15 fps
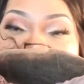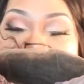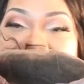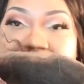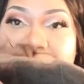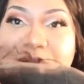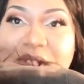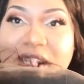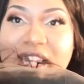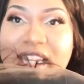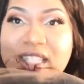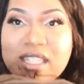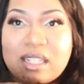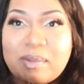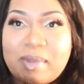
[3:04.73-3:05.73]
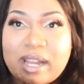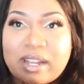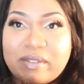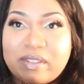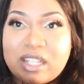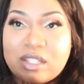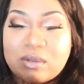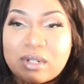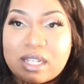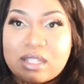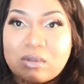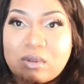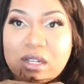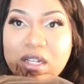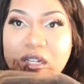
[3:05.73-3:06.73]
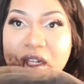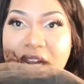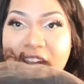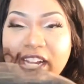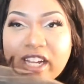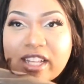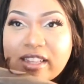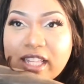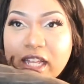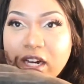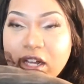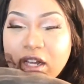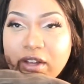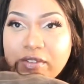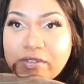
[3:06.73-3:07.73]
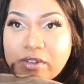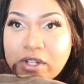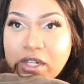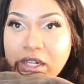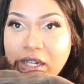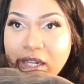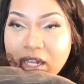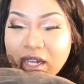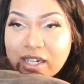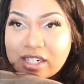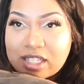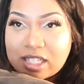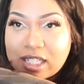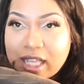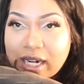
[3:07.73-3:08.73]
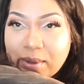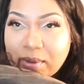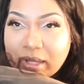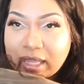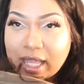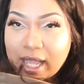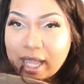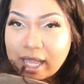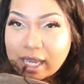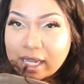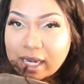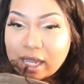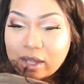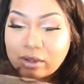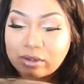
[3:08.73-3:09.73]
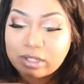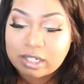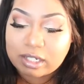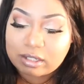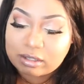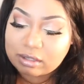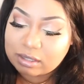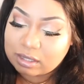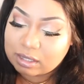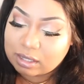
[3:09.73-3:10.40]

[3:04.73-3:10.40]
And there was lace in the back of this one as well. I cut that off just because I didn't want that hanging out, you know?